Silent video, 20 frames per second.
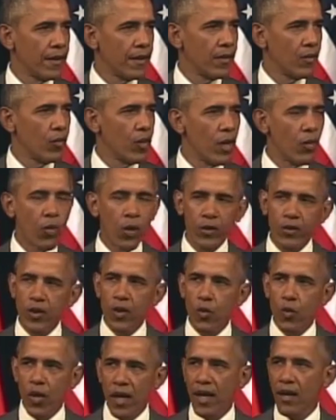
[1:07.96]
We will
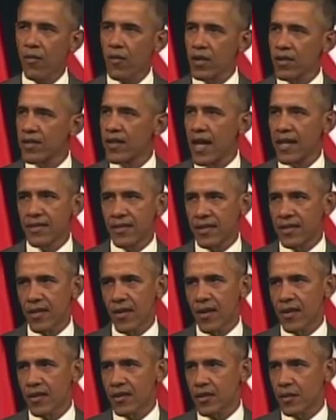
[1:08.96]
do whatever is
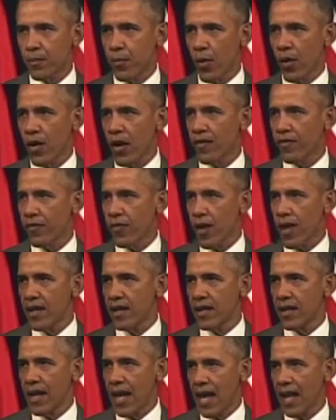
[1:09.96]
necessary to support our
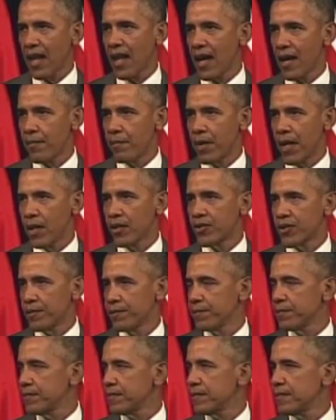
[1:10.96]
friend and ally Belgium
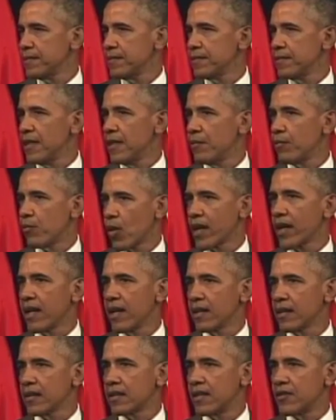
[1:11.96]
in
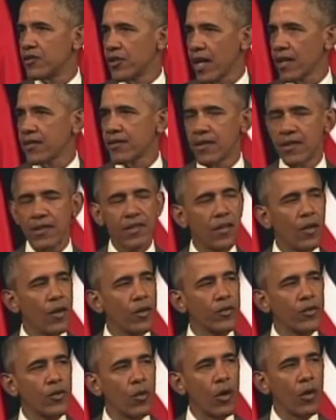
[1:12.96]
bringing to justice
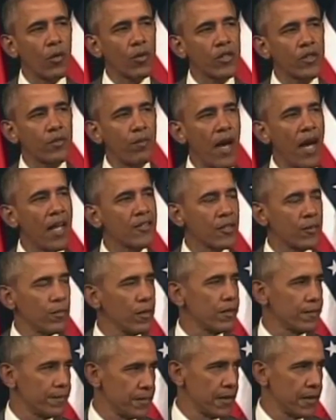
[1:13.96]
those who are responsible.